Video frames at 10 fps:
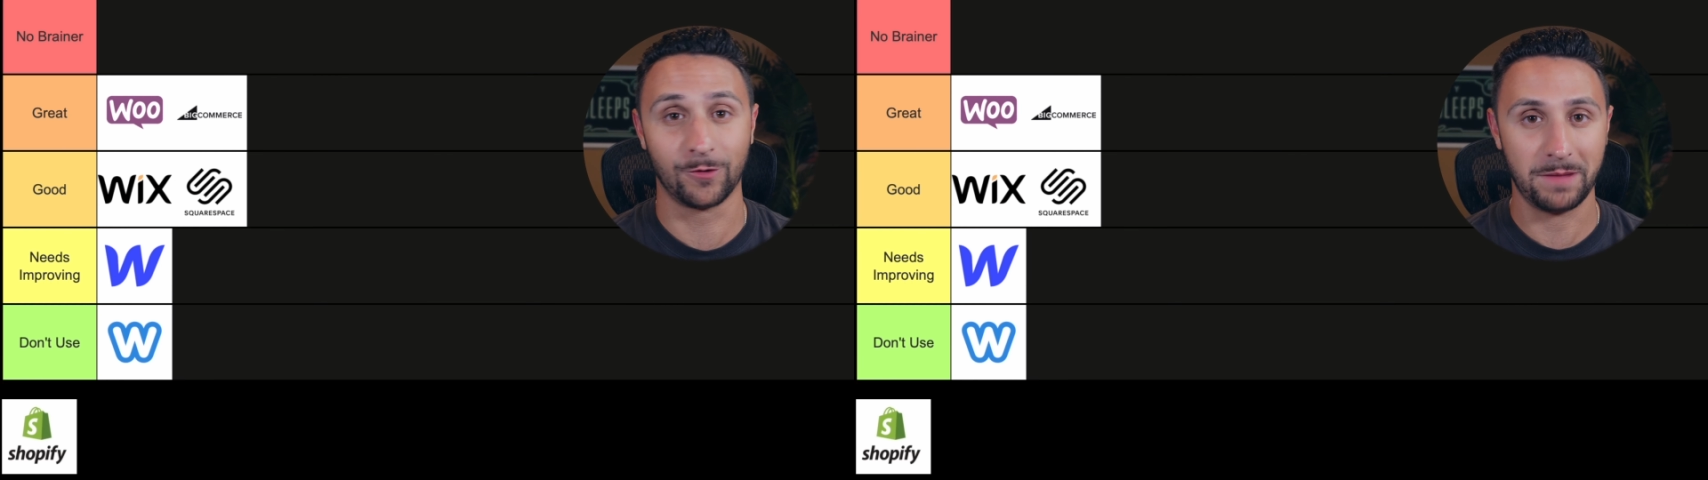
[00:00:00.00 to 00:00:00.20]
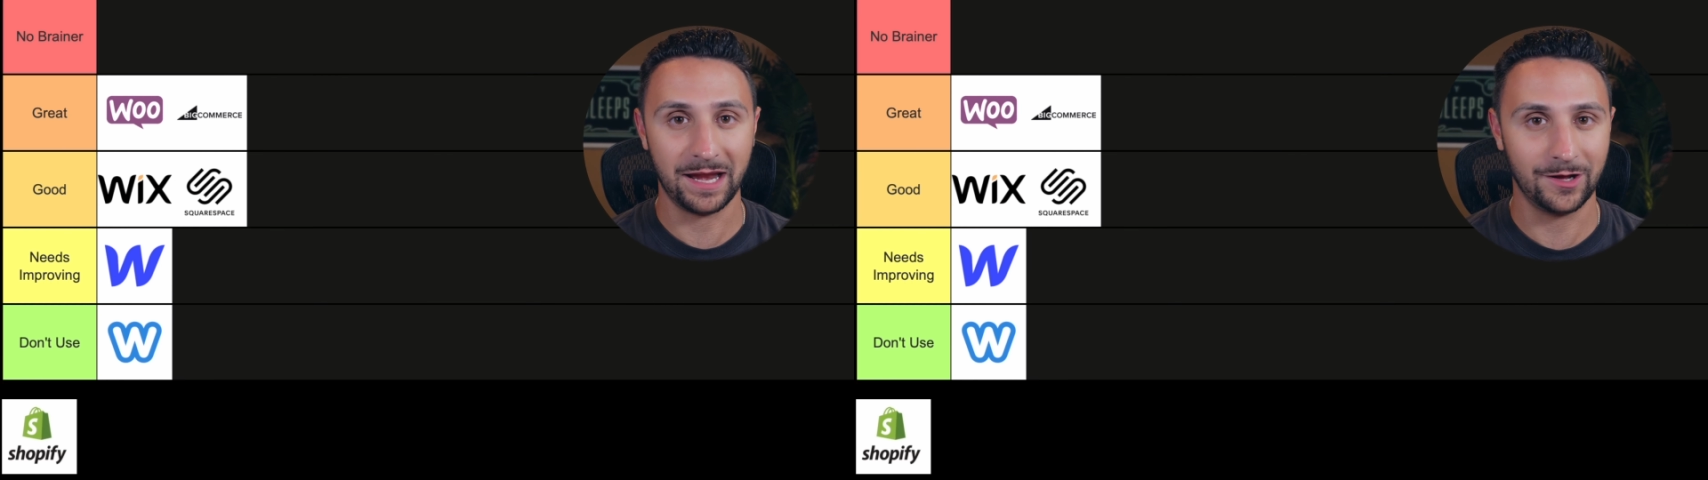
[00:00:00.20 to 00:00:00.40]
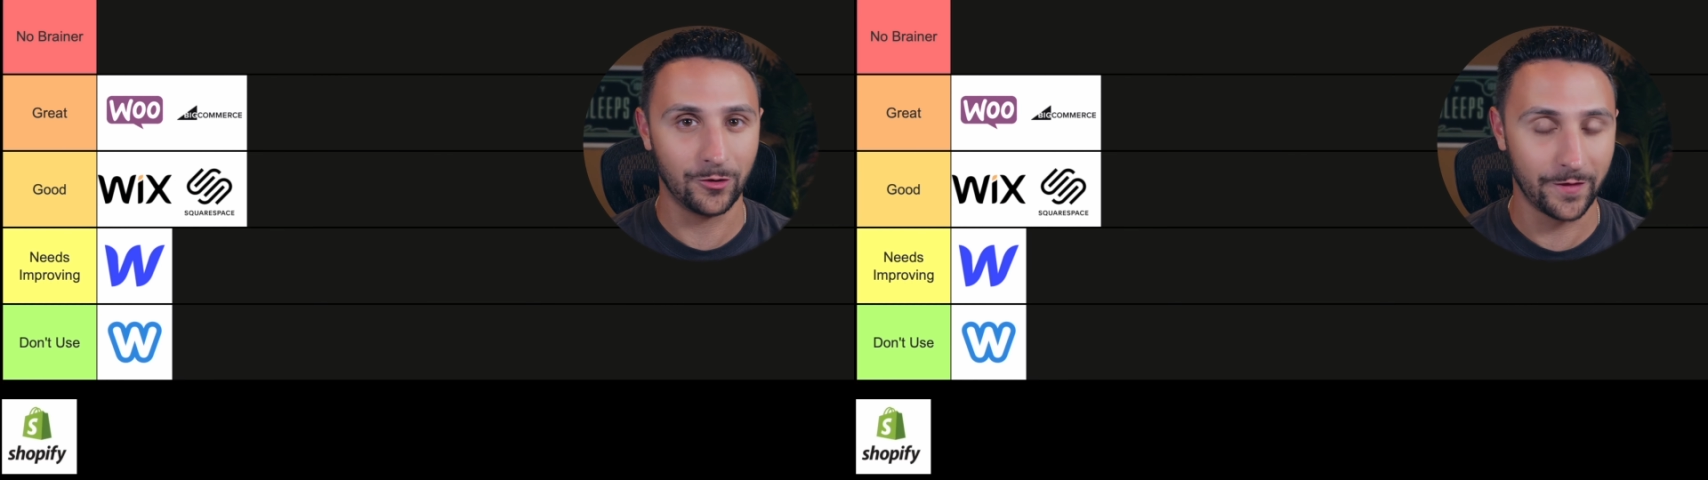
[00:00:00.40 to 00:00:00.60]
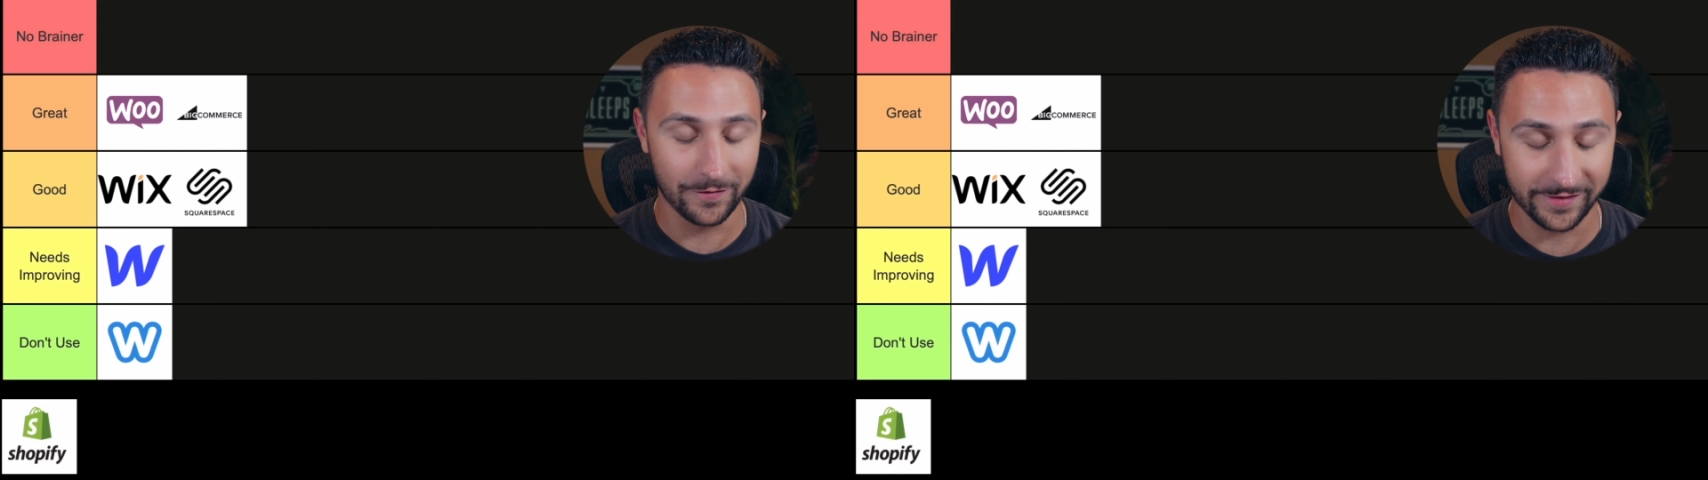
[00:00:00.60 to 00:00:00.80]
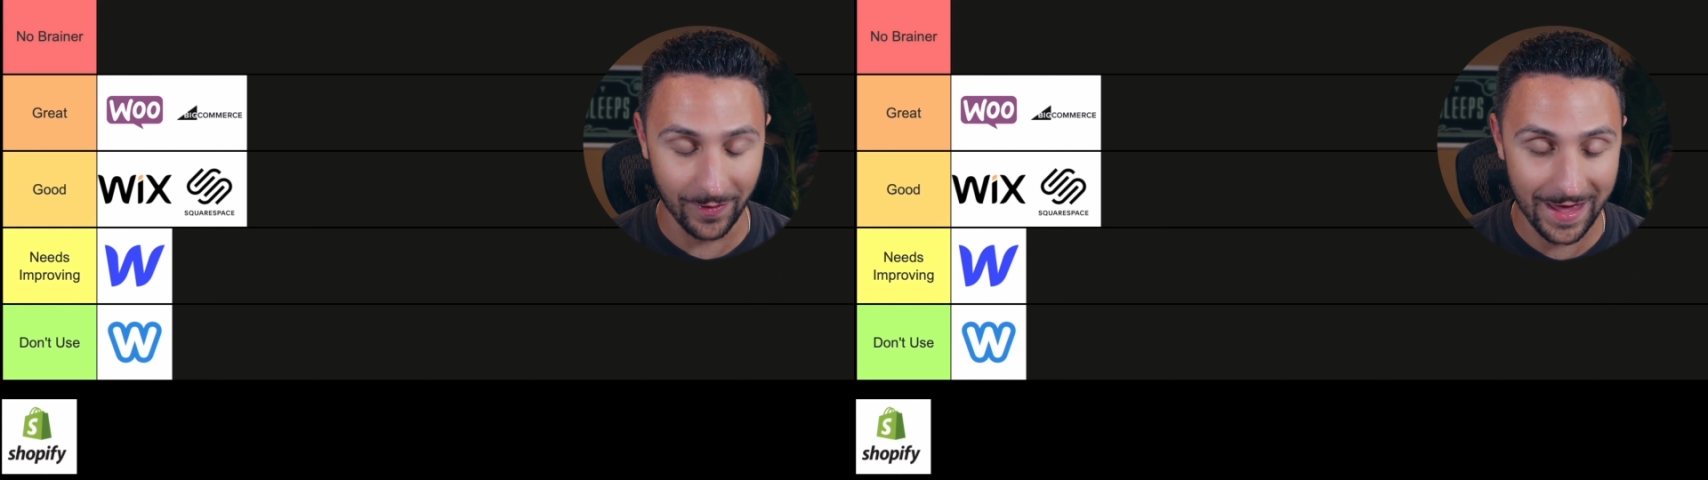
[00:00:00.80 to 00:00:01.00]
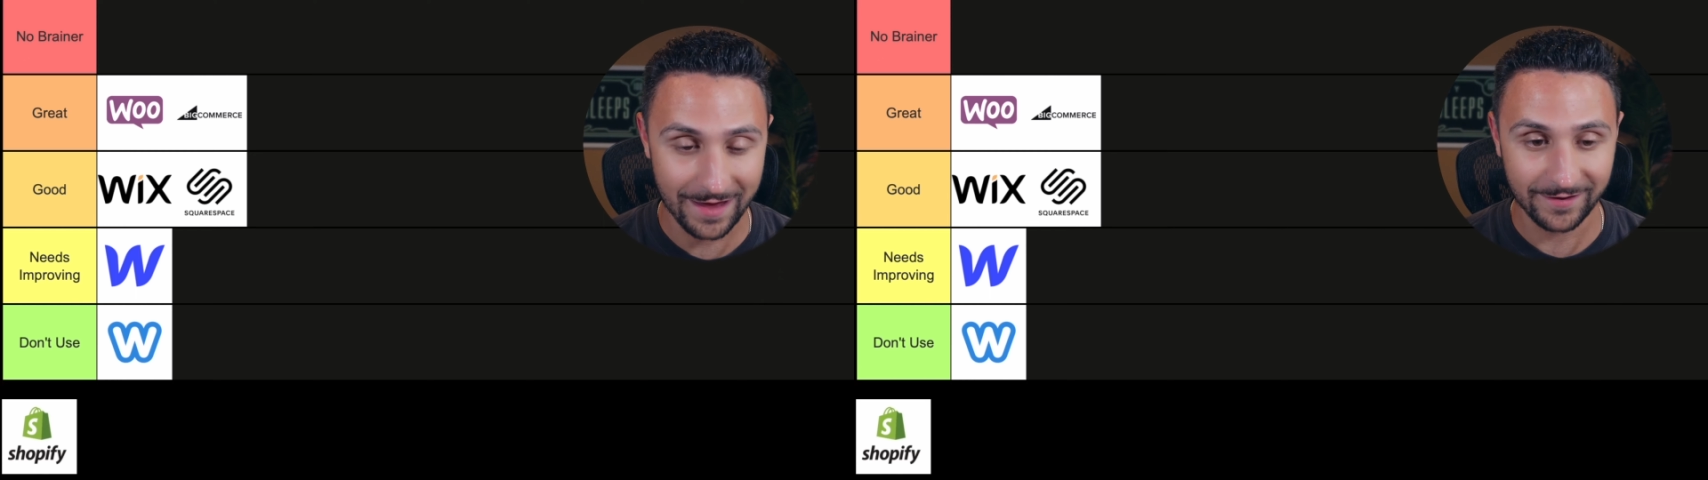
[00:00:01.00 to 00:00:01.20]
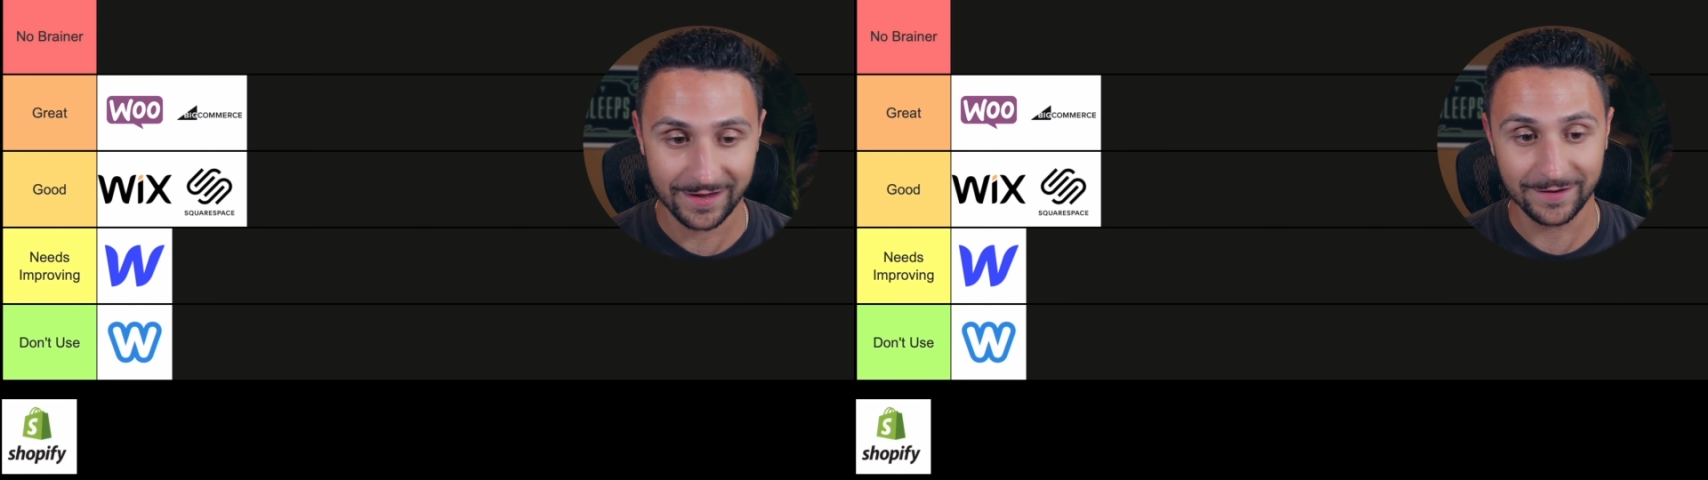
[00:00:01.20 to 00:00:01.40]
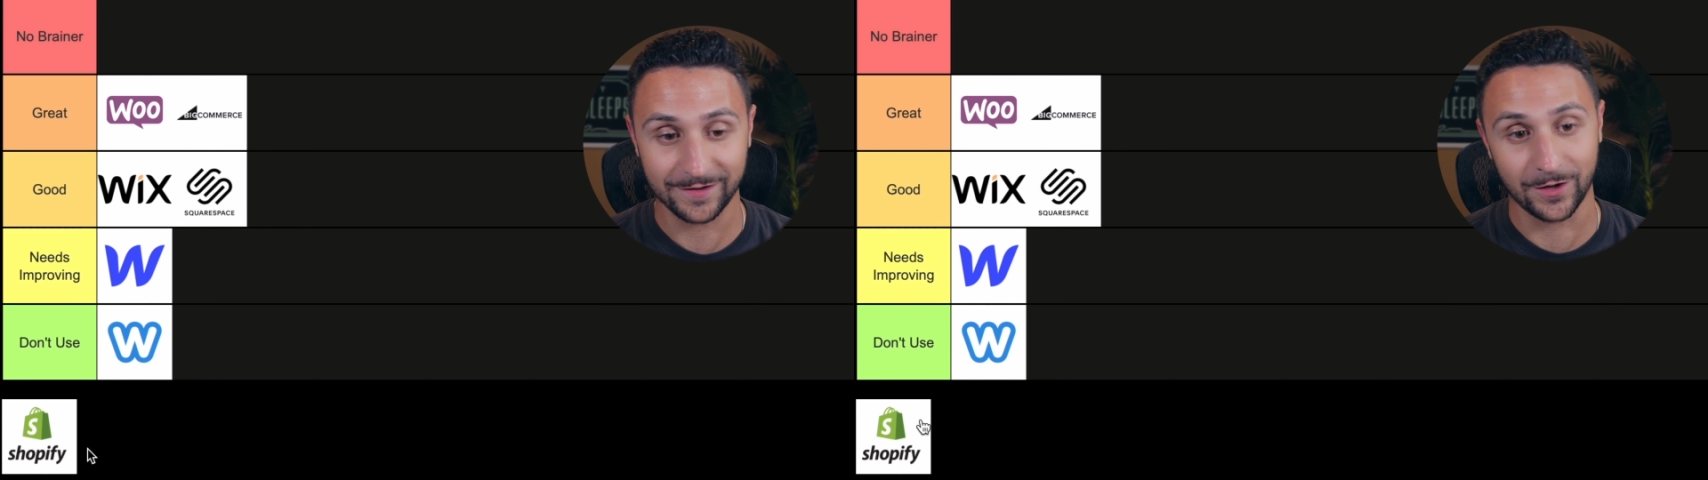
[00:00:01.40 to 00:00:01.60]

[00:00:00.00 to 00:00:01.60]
remaining on this list is